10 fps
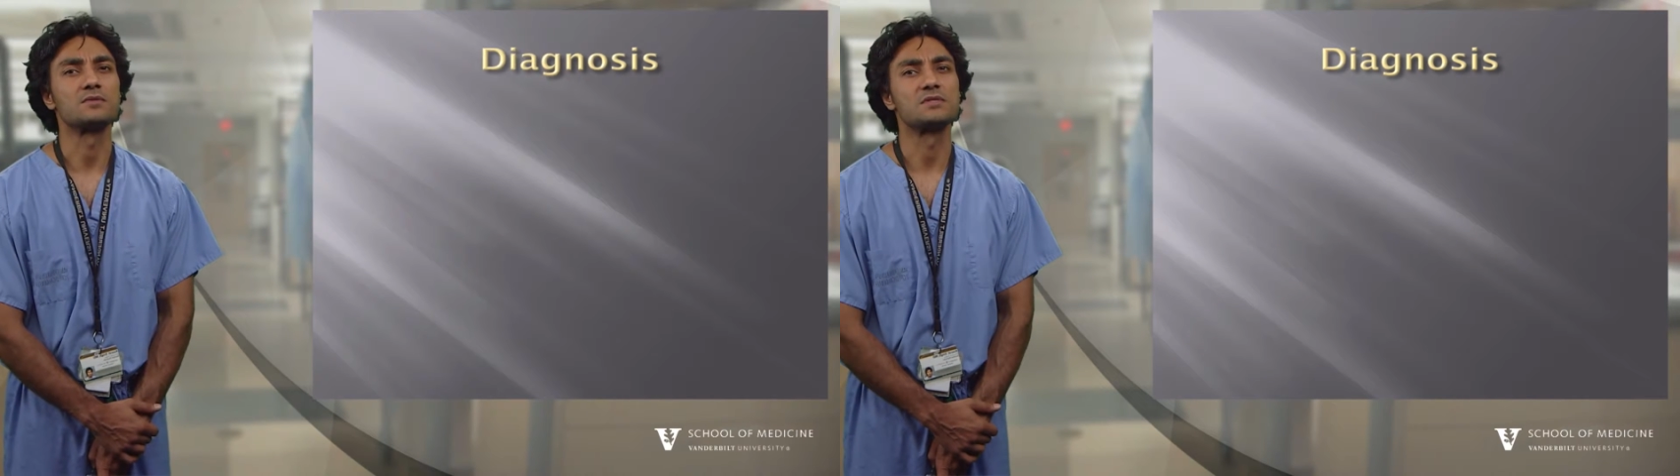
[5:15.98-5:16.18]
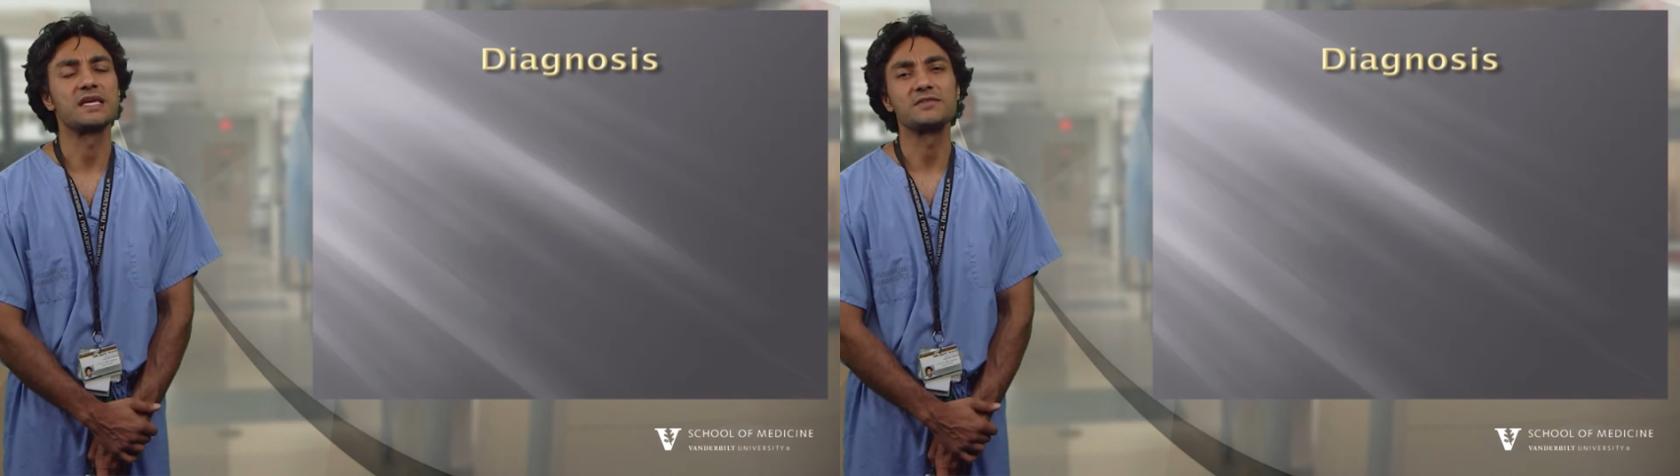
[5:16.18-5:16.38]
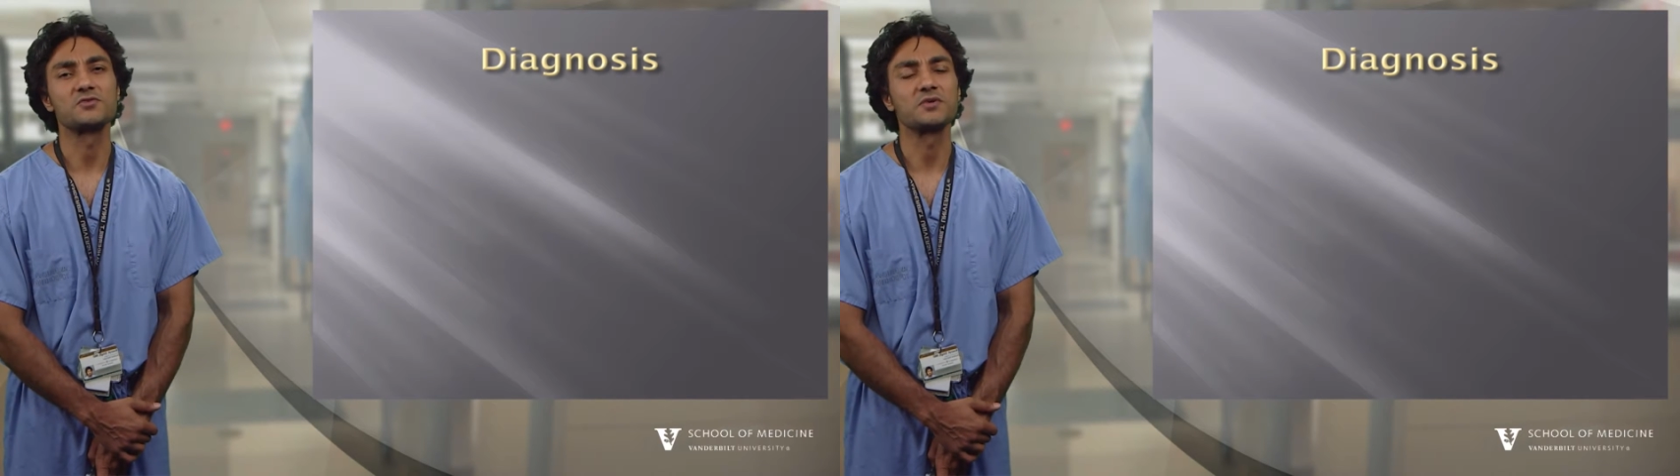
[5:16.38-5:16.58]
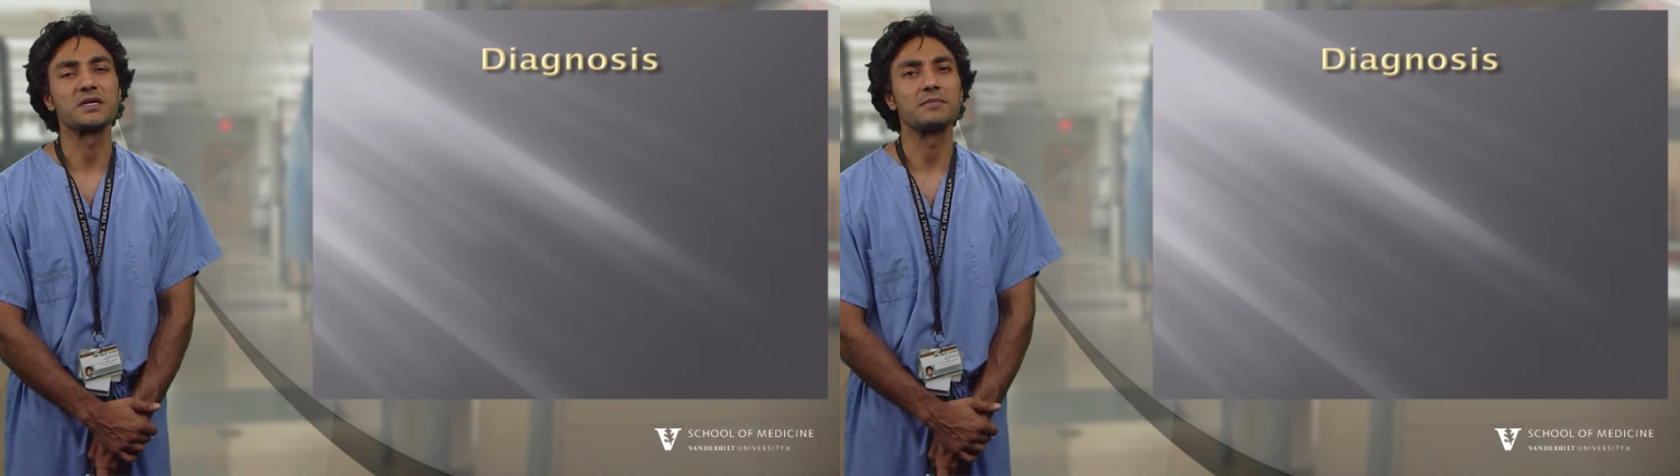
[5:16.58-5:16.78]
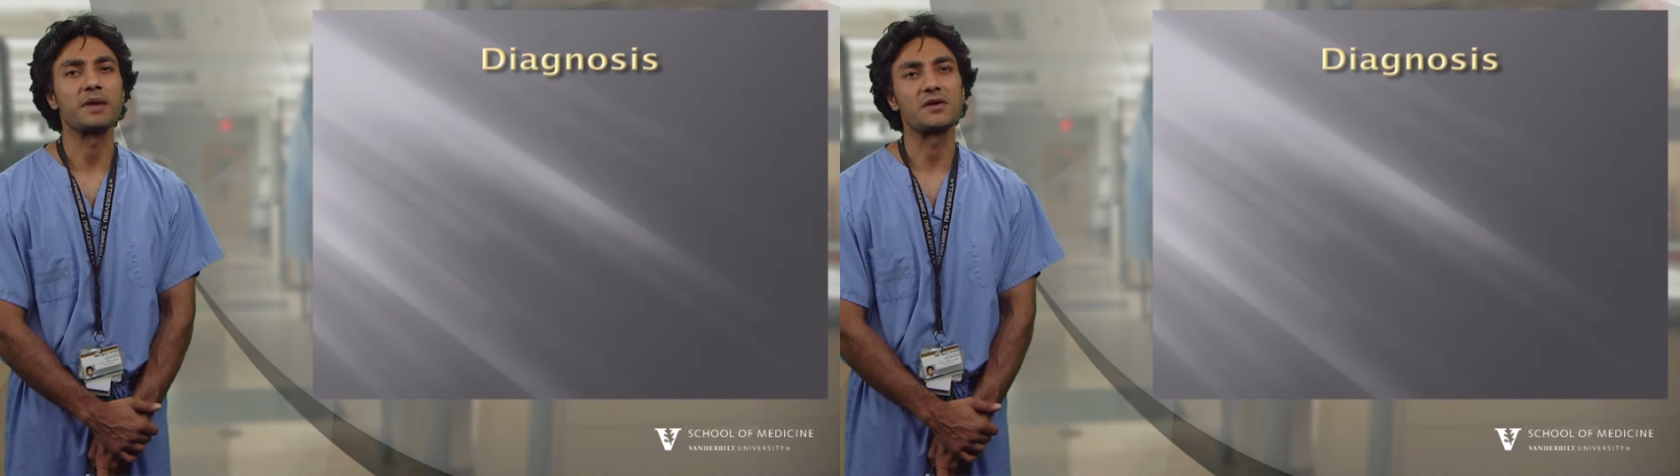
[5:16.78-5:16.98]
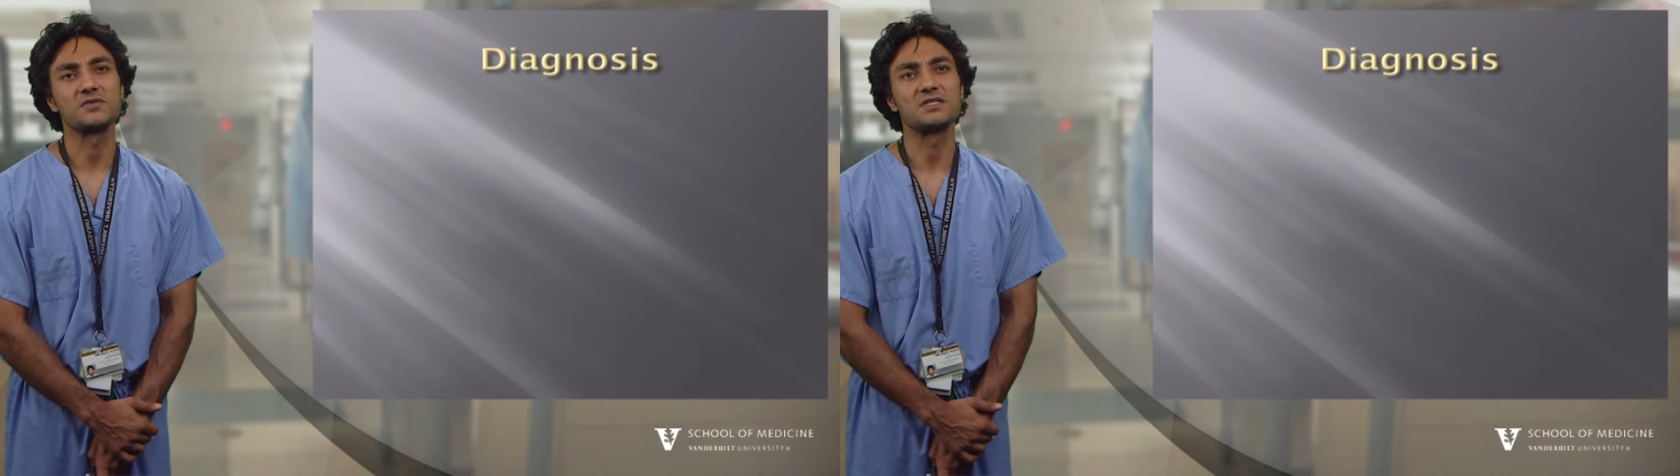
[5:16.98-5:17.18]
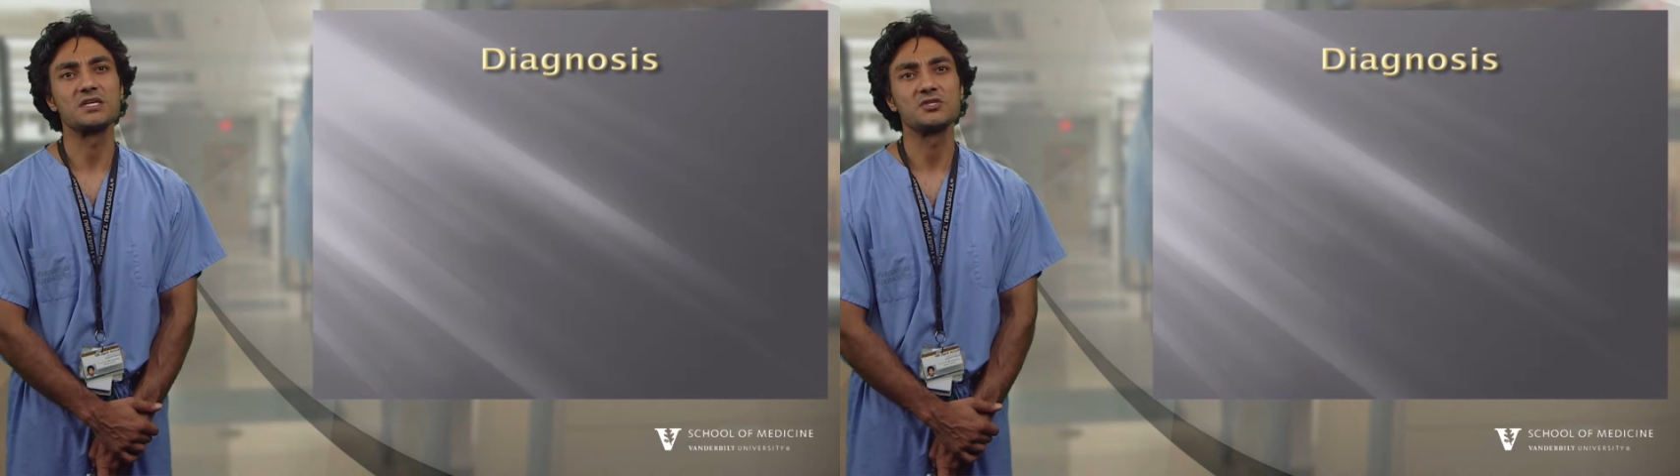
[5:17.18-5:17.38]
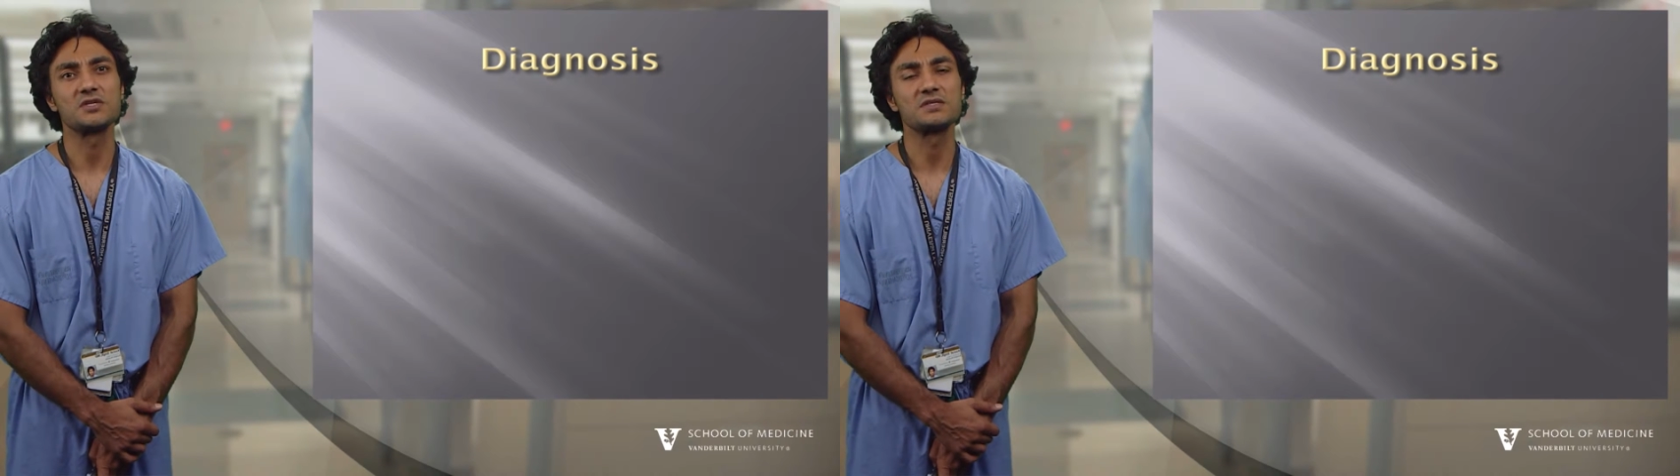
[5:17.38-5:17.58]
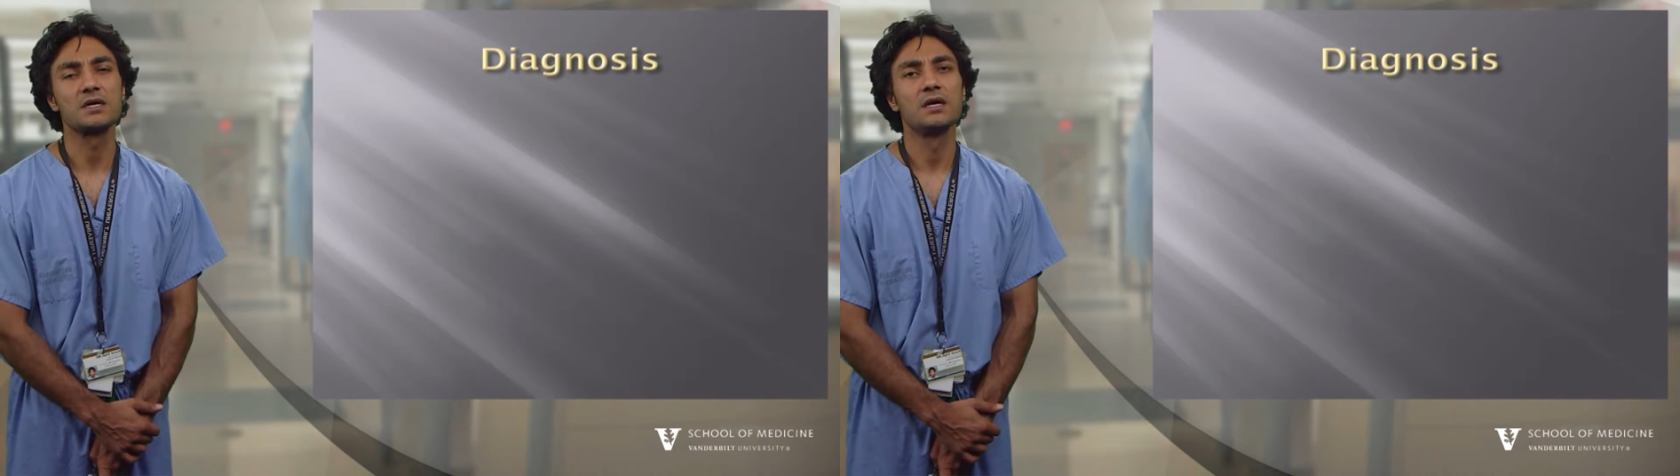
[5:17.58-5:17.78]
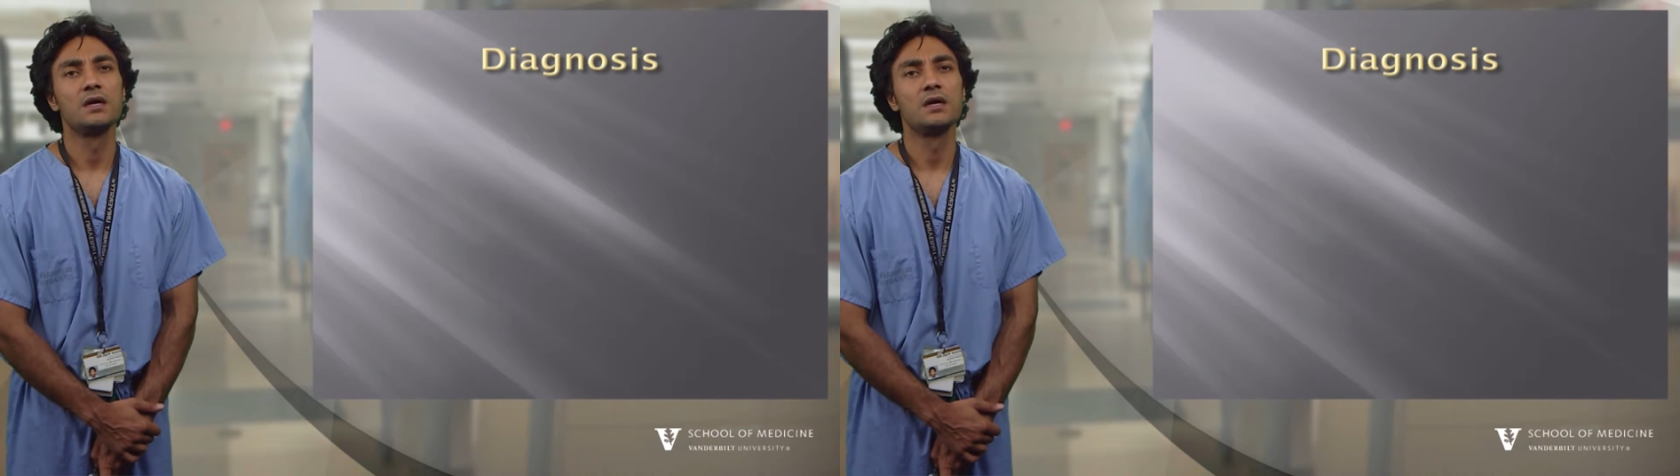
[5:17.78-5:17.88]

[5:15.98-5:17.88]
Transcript: sensory paresthesias.